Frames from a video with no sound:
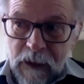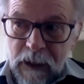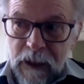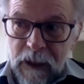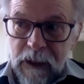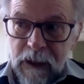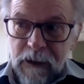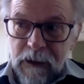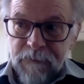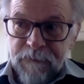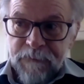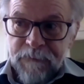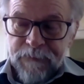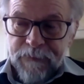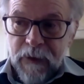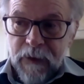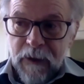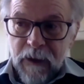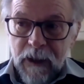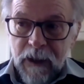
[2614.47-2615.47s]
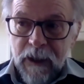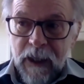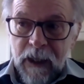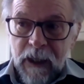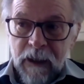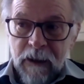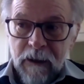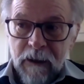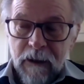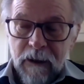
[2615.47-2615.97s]
um,
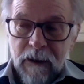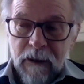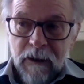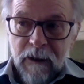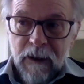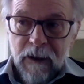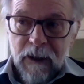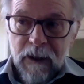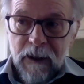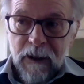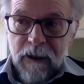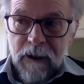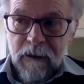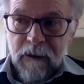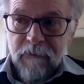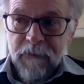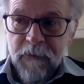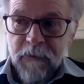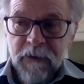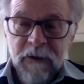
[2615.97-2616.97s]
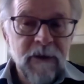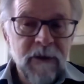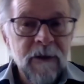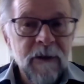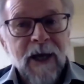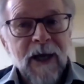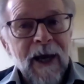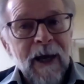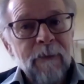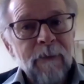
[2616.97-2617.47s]
again, uh, for
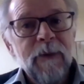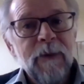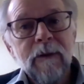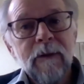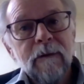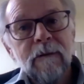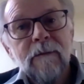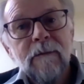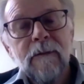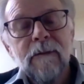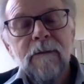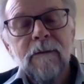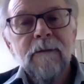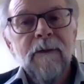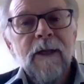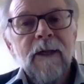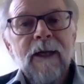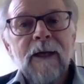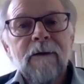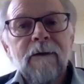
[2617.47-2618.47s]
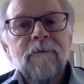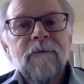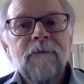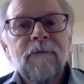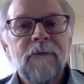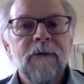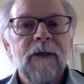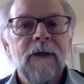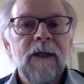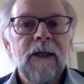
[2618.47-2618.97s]
instance, Apple
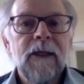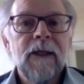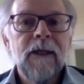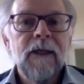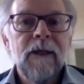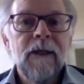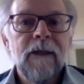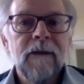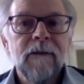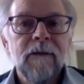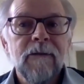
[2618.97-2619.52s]
have uh,